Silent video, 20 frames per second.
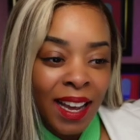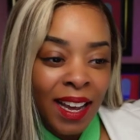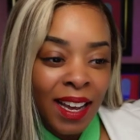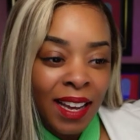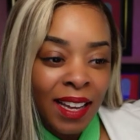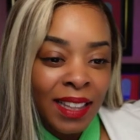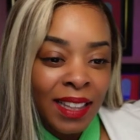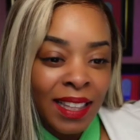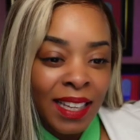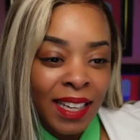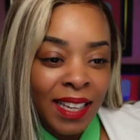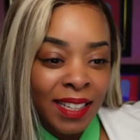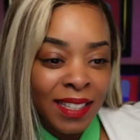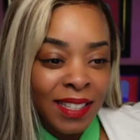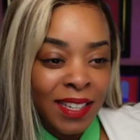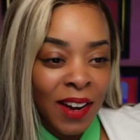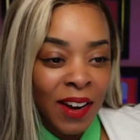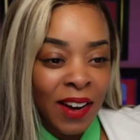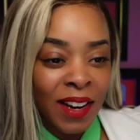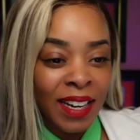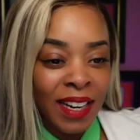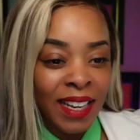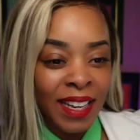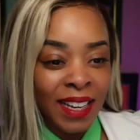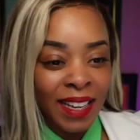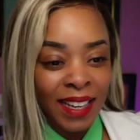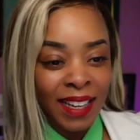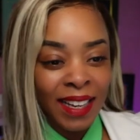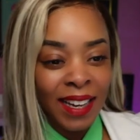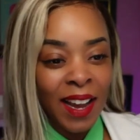lead
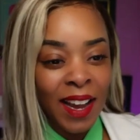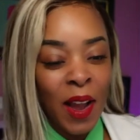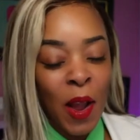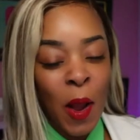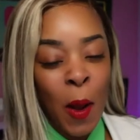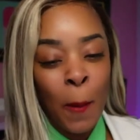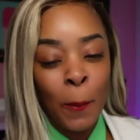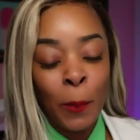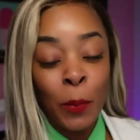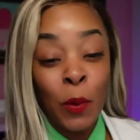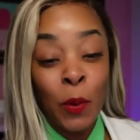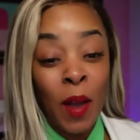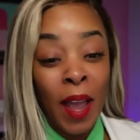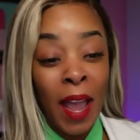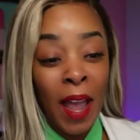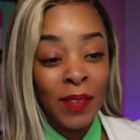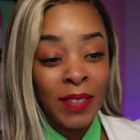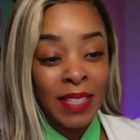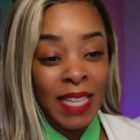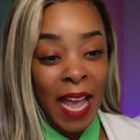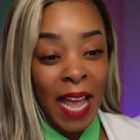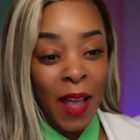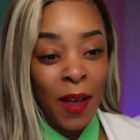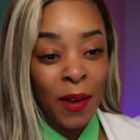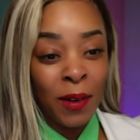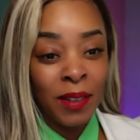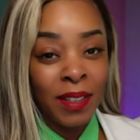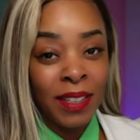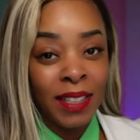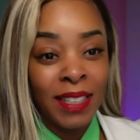attorney, do I have
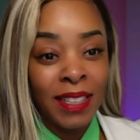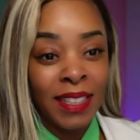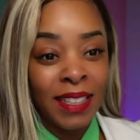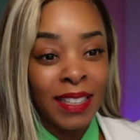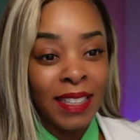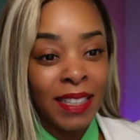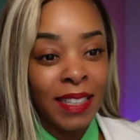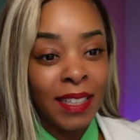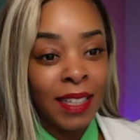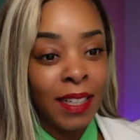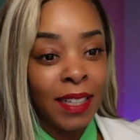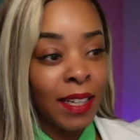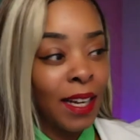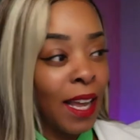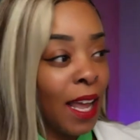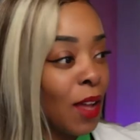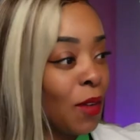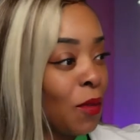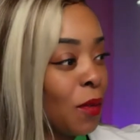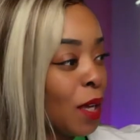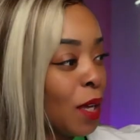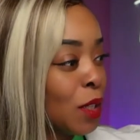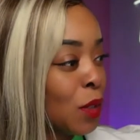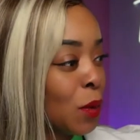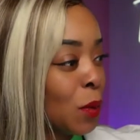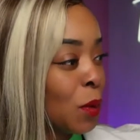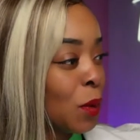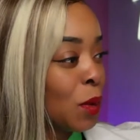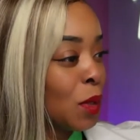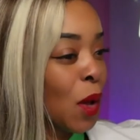sound? and
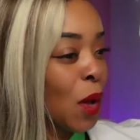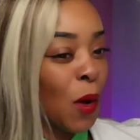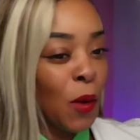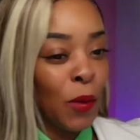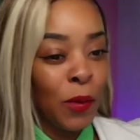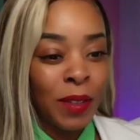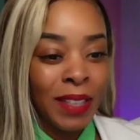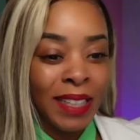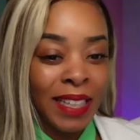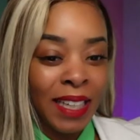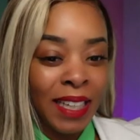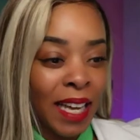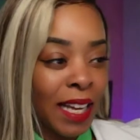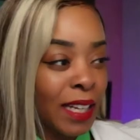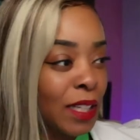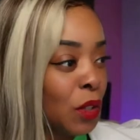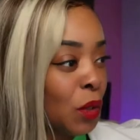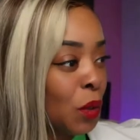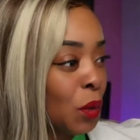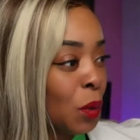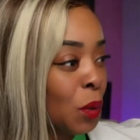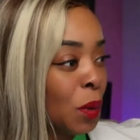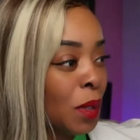visuals. Hopefully, I do.